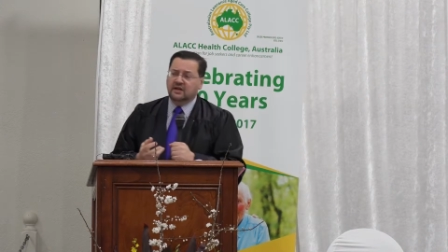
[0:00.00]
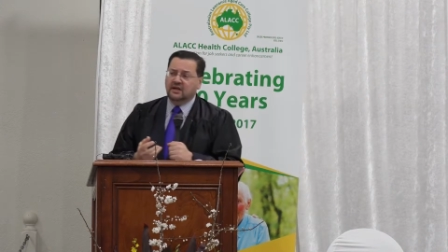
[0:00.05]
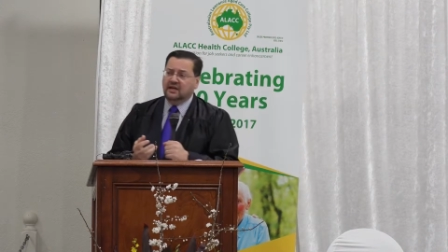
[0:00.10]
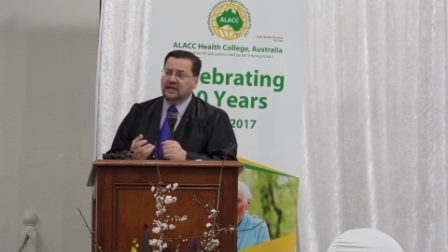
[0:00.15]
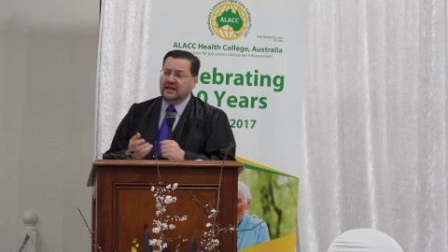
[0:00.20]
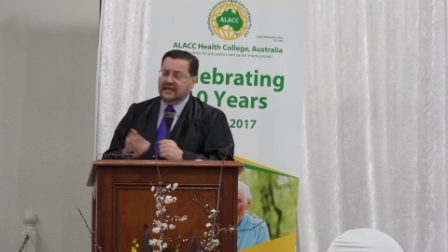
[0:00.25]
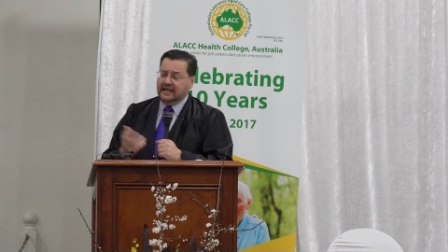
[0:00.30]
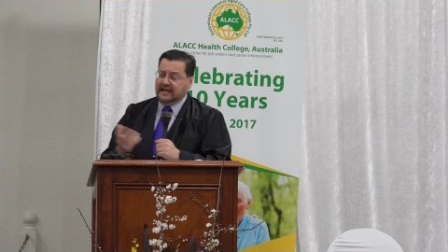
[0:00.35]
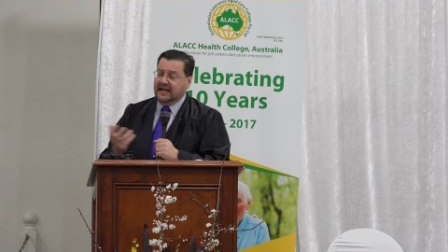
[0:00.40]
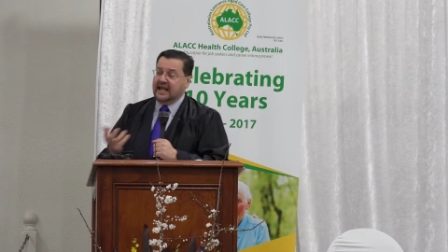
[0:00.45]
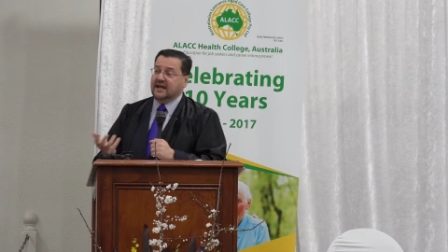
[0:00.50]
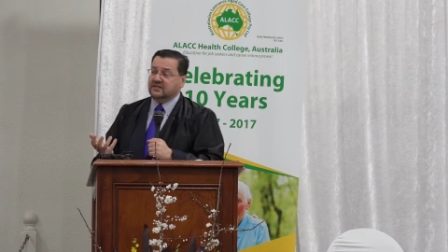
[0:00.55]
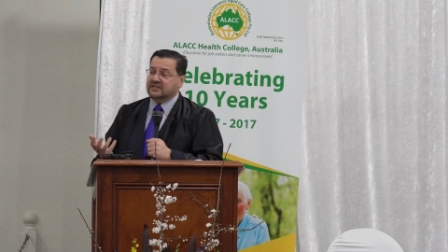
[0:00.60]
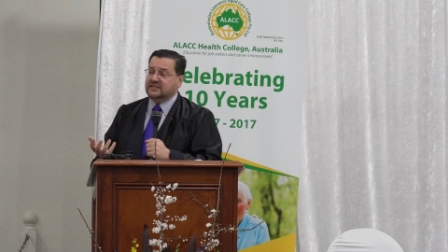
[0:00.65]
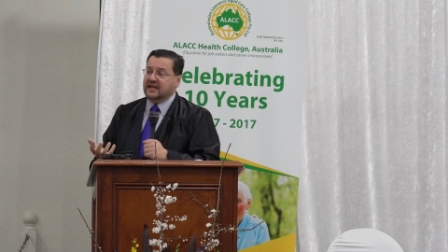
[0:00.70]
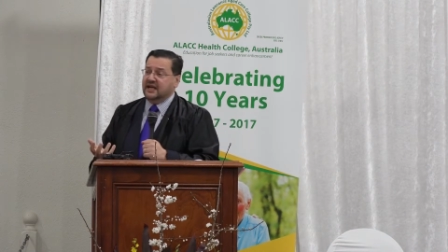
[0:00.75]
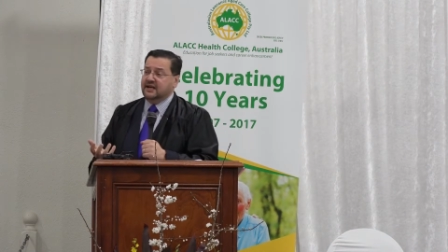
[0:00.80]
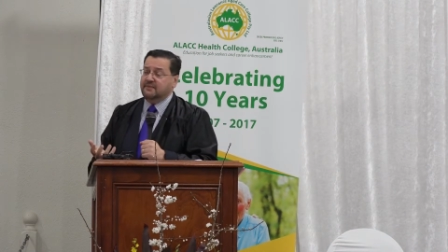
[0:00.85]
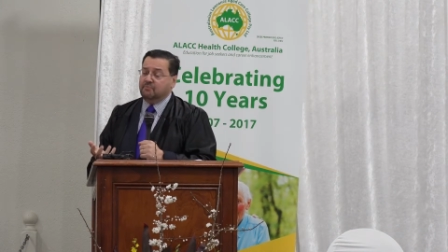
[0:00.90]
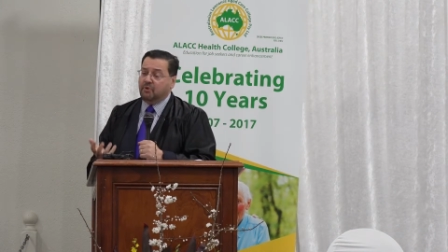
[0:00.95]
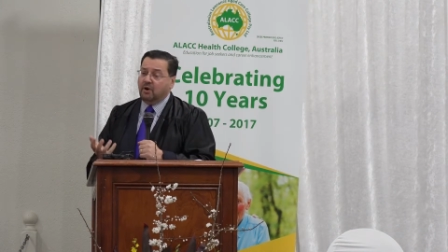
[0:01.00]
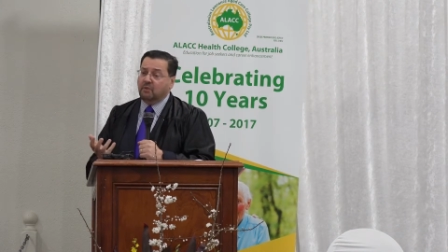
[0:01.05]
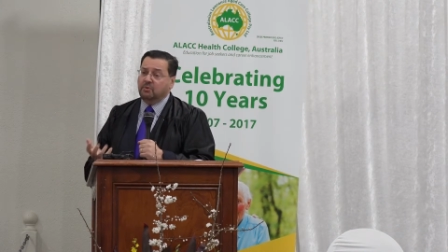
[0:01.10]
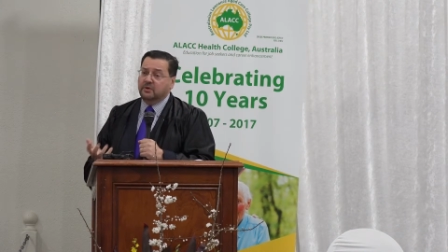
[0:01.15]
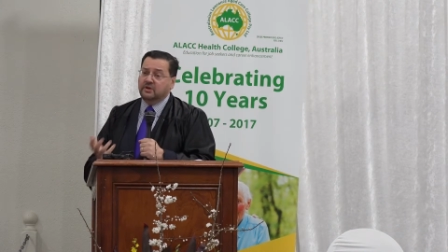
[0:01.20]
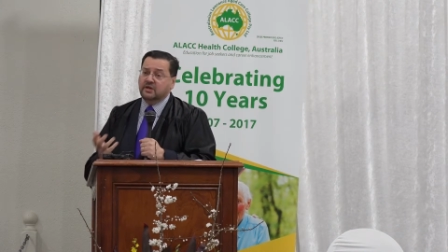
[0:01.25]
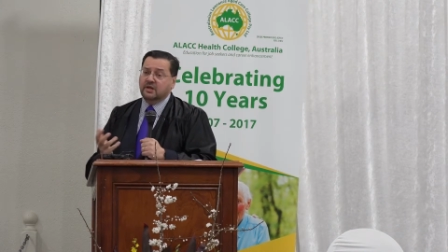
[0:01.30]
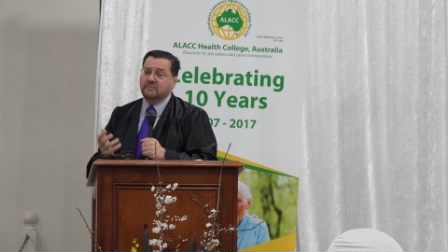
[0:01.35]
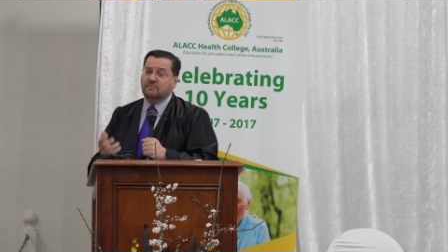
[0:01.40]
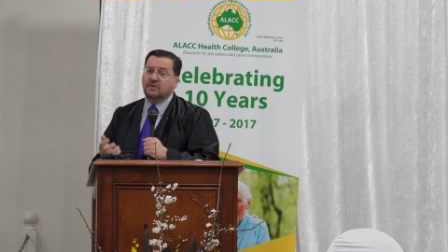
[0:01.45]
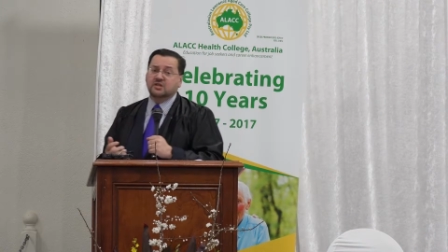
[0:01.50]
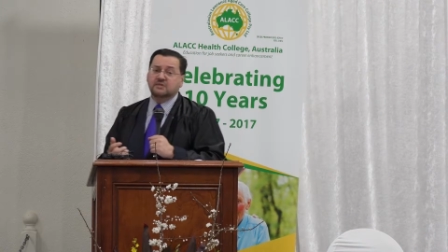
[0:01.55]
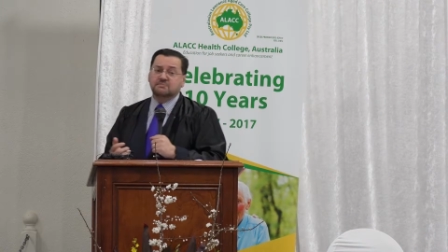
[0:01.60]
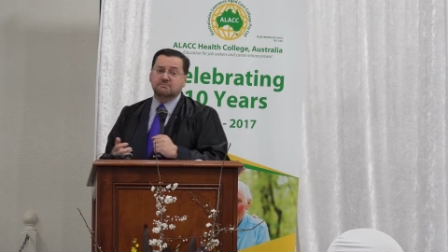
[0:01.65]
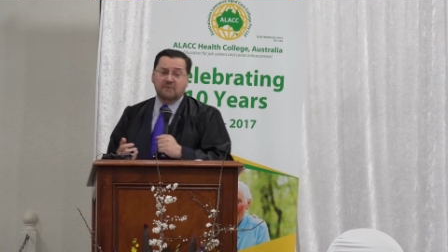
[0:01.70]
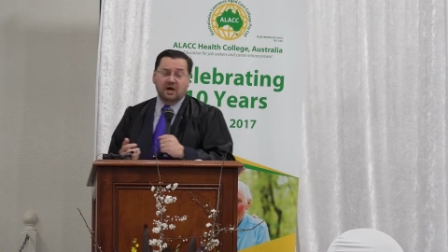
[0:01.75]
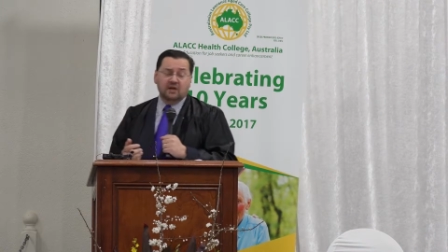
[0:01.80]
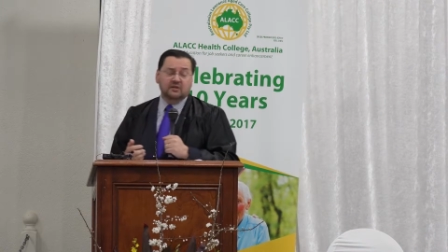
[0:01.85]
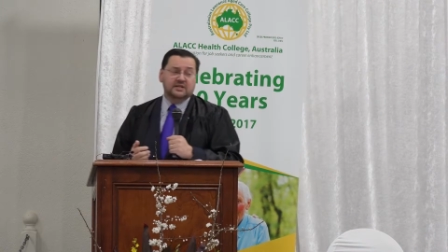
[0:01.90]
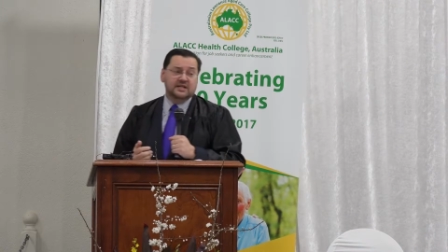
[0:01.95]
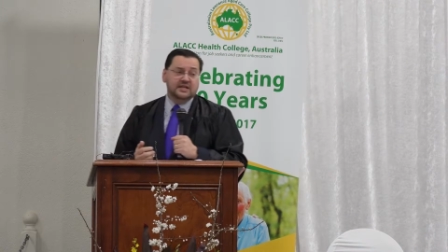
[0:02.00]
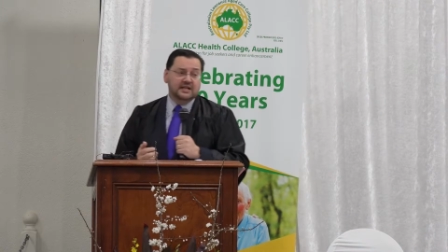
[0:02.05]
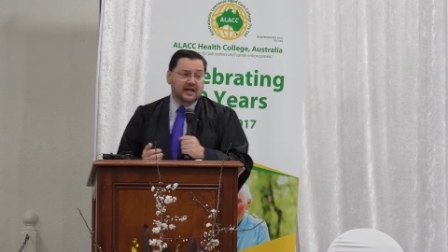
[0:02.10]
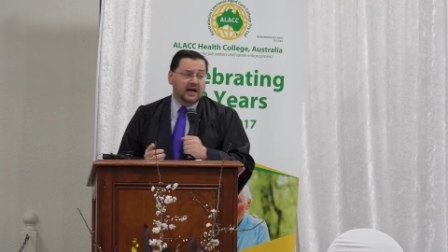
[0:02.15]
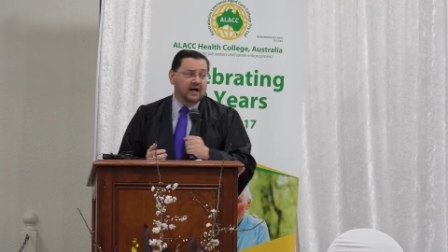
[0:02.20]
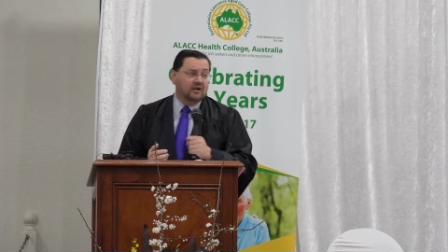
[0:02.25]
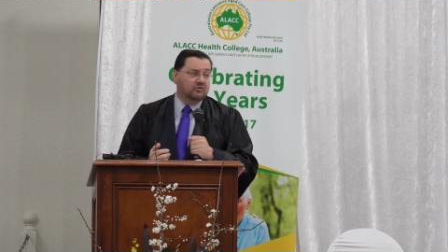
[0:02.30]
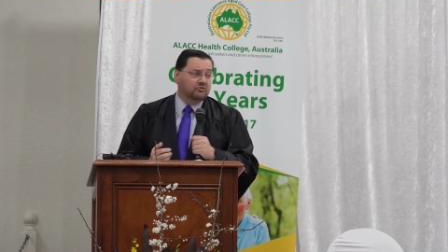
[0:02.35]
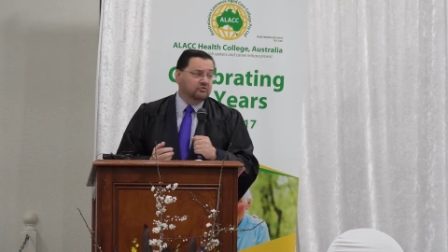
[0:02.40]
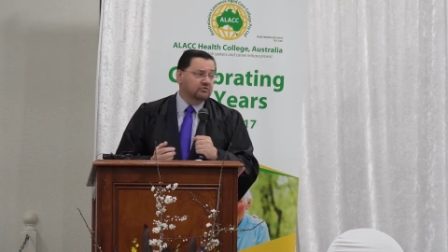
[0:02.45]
in our state probably the most multicultural